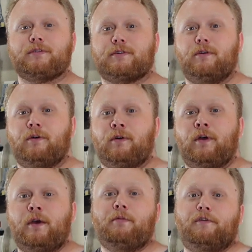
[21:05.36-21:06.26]

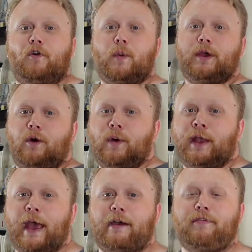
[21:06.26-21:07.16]
school before we go and
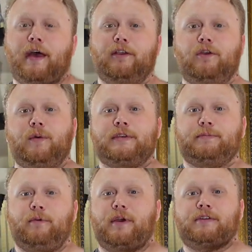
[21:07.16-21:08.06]
have that new
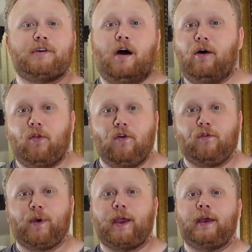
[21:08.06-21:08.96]
experience all
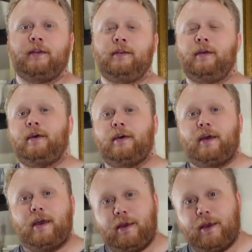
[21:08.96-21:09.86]
over again,
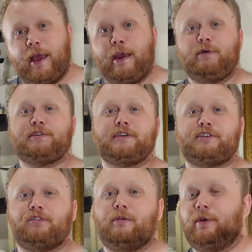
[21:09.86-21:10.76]
it was
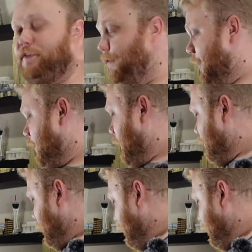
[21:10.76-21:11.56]
extremely fun. And I'm going